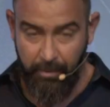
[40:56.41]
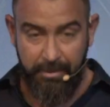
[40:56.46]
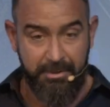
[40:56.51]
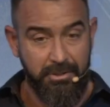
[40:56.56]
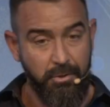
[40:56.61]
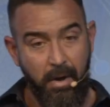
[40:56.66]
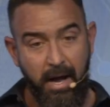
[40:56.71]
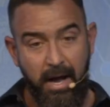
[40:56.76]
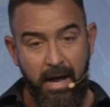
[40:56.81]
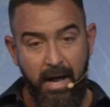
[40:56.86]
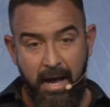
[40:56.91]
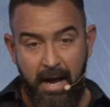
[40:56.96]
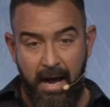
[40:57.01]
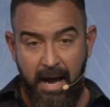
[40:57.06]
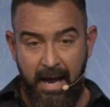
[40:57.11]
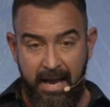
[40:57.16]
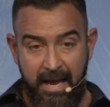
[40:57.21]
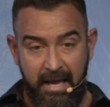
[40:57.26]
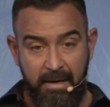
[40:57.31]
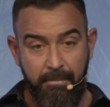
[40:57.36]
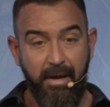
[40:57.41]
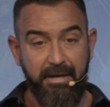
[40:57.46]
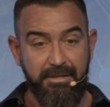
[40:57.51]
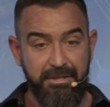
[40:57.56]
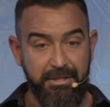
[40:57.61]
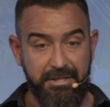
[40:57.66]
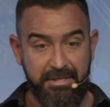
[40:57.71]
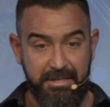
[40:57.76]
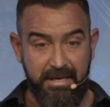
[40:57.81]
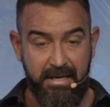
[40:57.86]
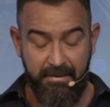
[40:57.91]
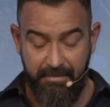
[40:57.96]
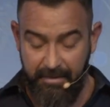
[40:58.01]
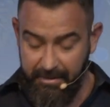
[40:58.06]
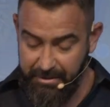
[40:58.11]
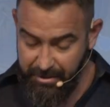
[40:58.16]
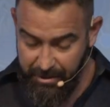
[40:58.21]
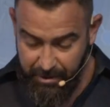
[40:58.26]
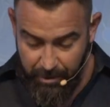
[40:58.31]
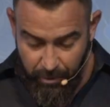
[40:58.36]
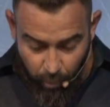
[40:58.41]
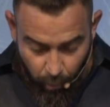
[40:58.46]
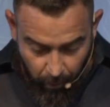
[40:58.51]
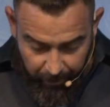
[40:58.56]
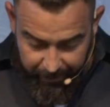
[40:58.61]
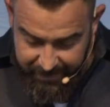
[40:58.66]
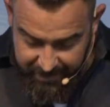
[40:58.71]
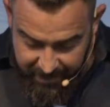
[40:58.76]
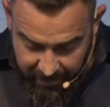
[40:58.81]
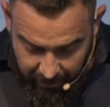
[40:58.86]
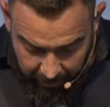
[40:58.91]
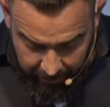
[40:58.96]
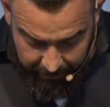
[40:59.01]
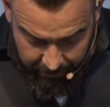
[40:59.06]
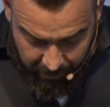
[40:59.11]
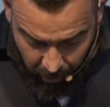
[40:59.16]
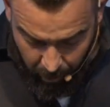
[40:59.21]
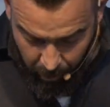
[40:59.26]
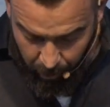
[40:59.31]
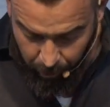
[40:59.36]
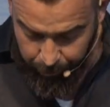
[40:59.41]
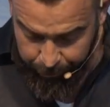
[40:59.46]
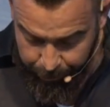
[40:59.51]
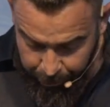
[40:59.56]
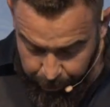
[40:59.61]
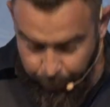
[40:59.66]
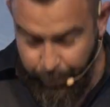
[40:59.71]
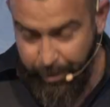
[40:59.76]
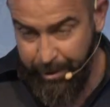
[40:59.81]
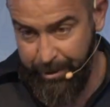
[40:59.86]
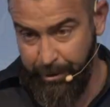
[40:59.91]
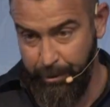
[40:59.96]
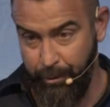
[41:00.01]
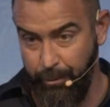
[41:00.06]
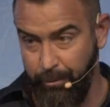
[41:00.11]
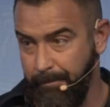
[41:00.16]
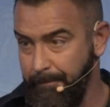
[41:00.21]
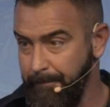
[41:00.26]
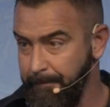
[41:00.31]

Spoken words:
And so I end by just saying this to you. What has God called you to do?